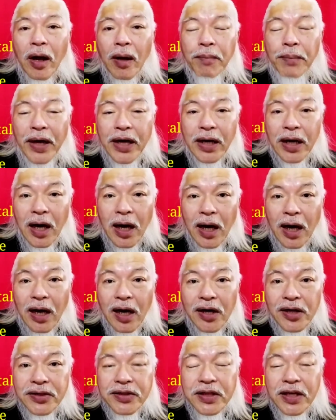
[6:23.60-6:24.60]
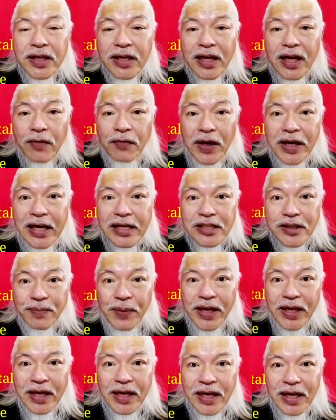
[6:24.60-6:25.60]
because if he can
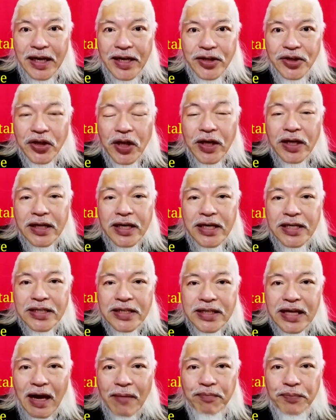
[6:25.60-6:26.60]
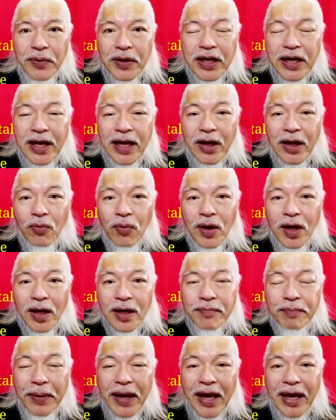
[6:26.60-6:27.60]
speak English, his company
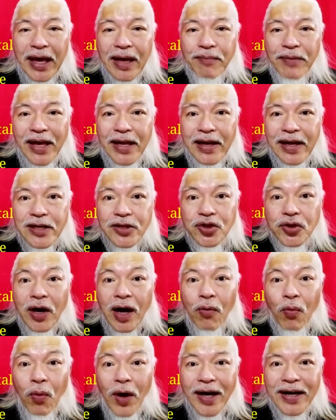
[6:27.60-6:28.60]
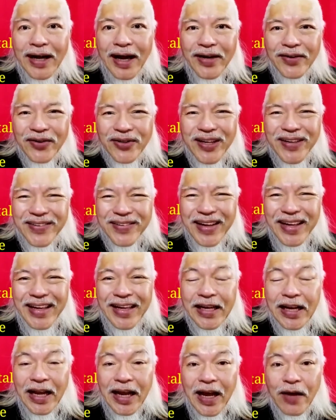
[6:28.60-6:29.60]
will pay him an extra 100
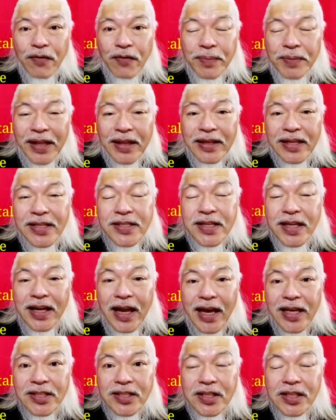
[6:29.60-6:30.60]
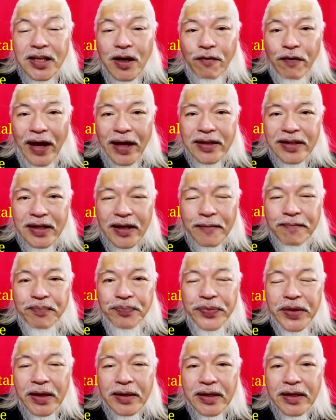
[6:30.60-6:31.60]
ringgit every month. It's an external factor.
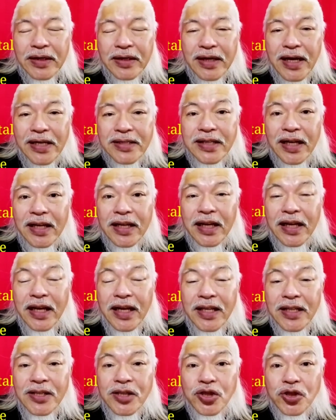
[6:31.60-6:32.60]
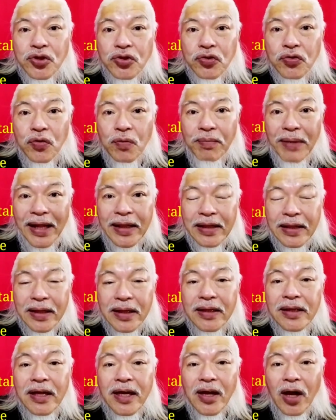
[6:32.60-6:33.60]
That's an
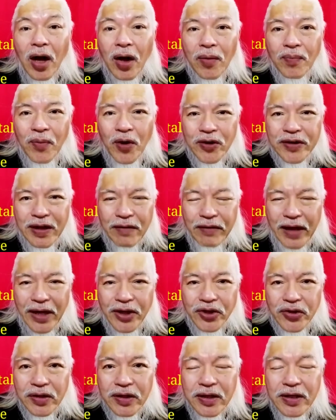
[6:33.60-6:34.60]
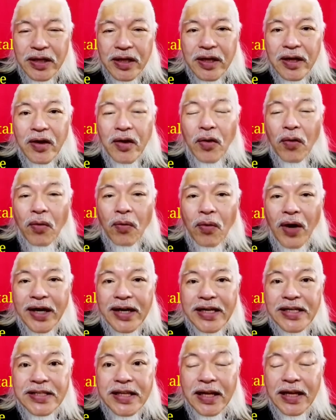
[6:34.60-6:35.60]
instrumental motivation.
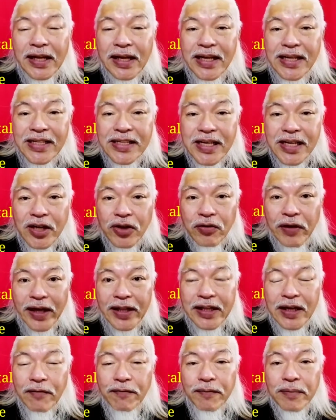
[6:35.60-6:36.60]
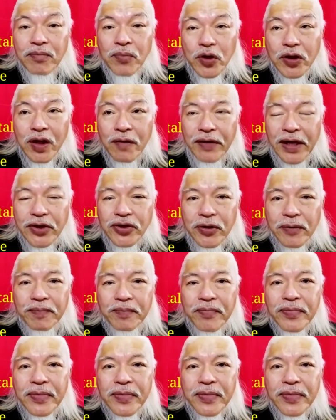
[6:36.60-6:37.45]
What is an integrative motivation?